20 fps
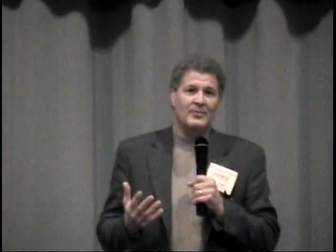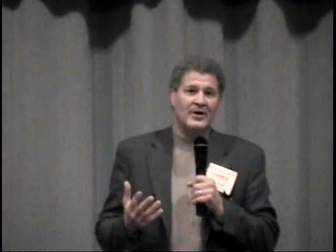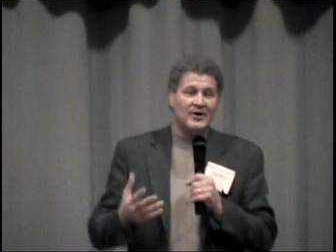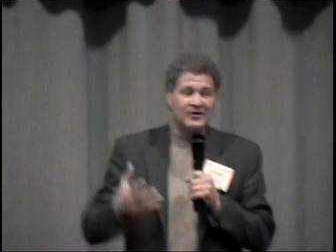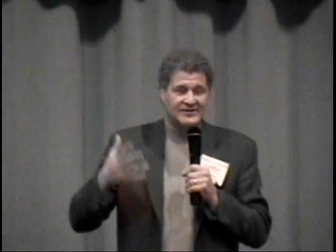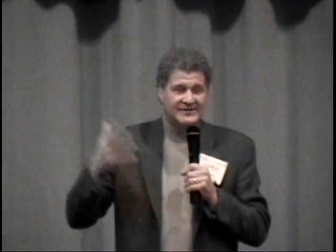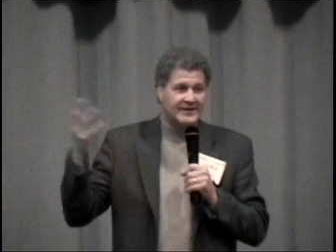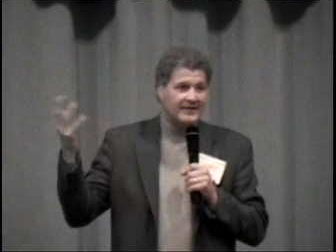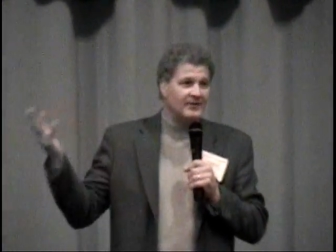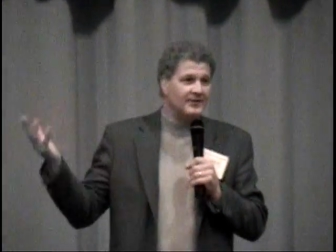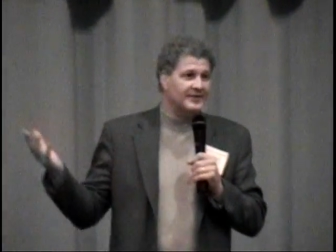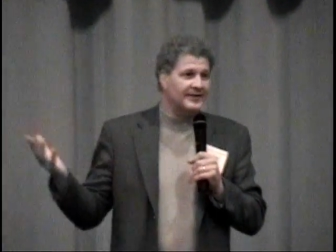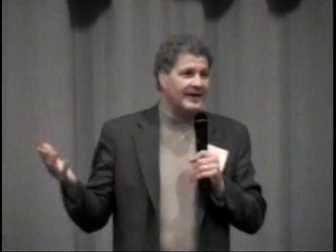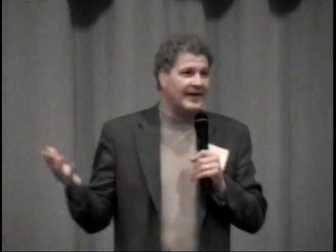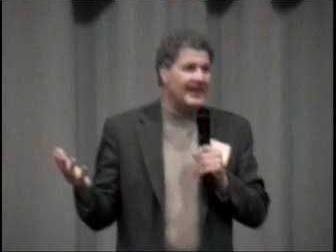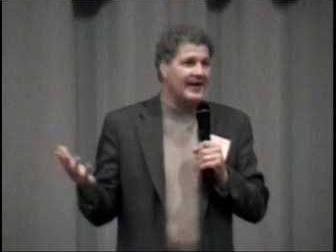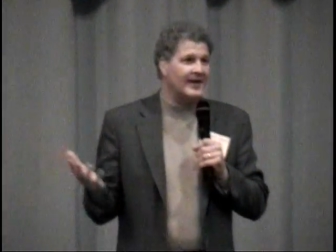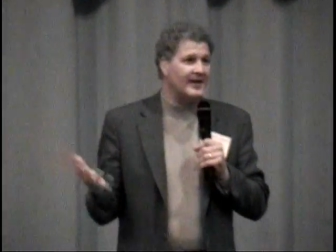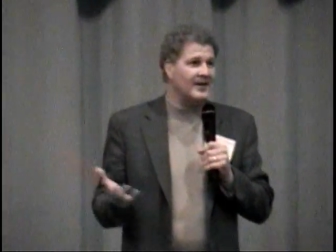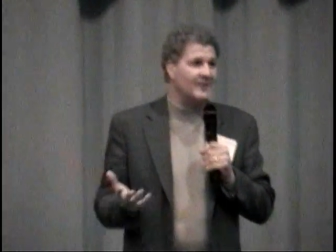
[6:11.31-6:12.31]
Paris Hilton
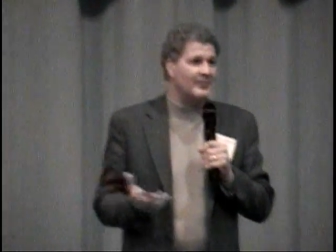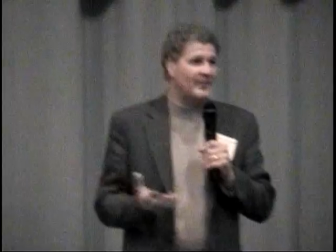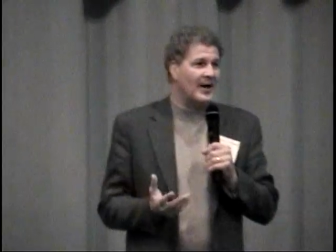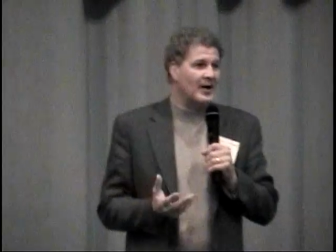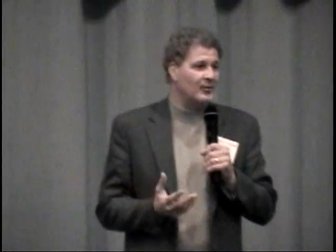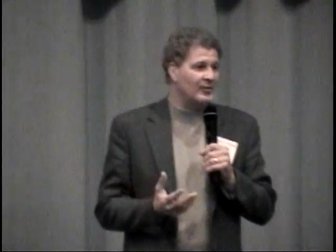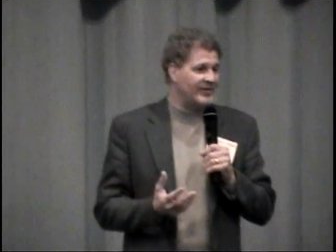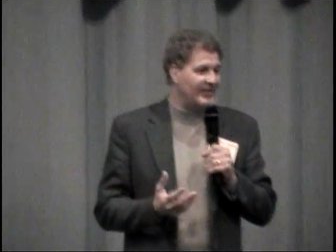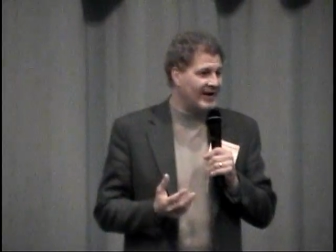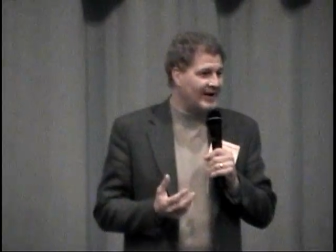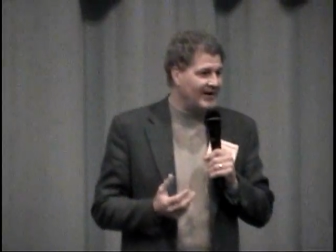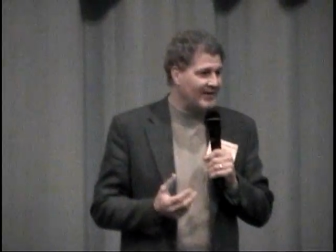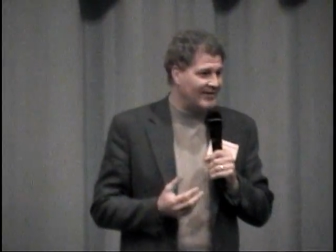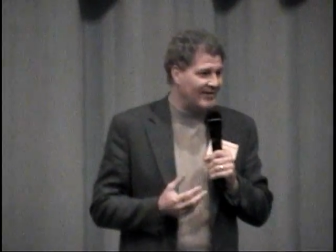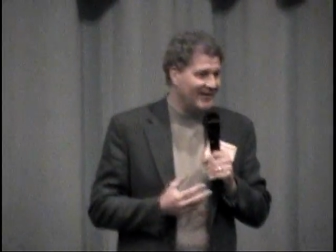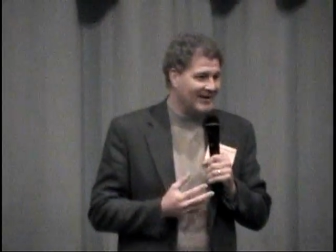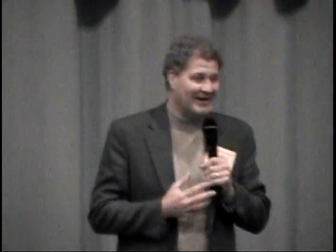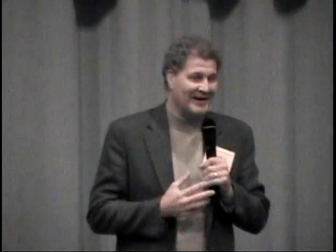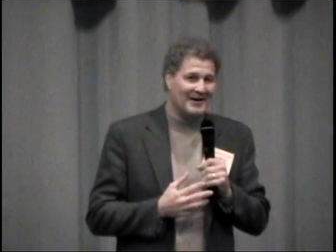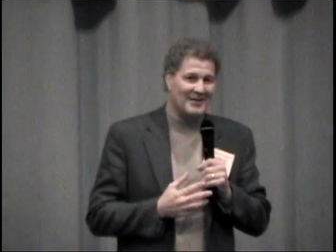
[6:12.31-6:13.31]
can't get by with
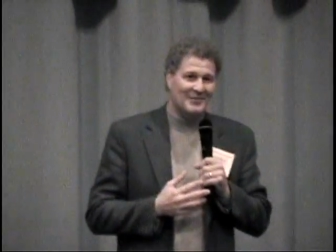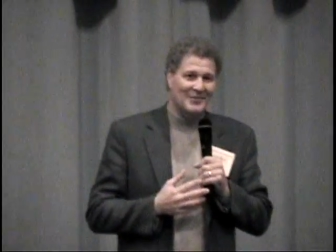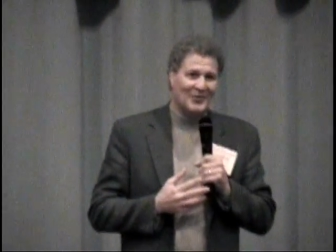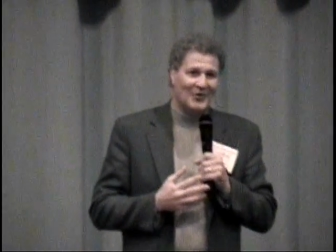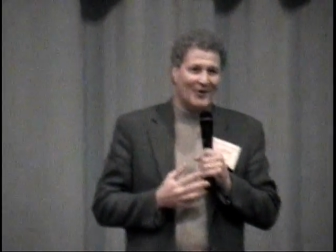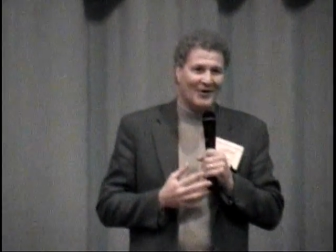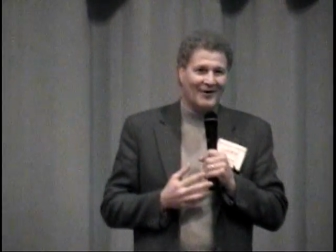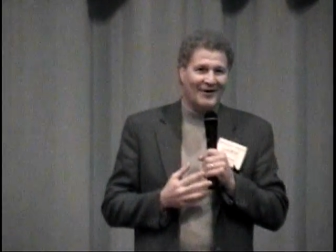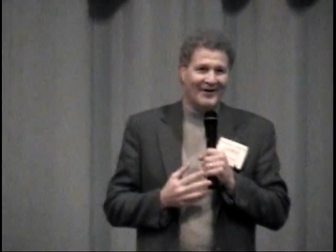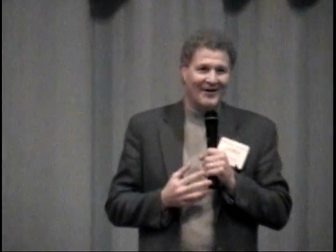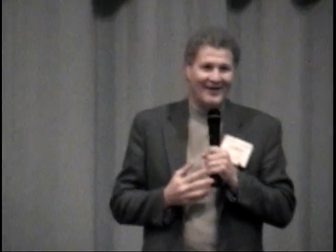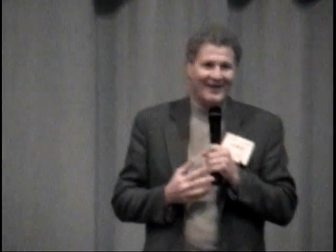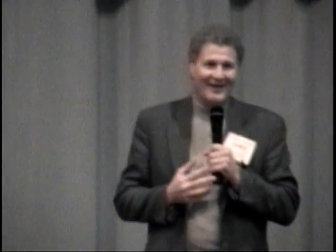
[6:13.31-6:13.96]
anything anymore.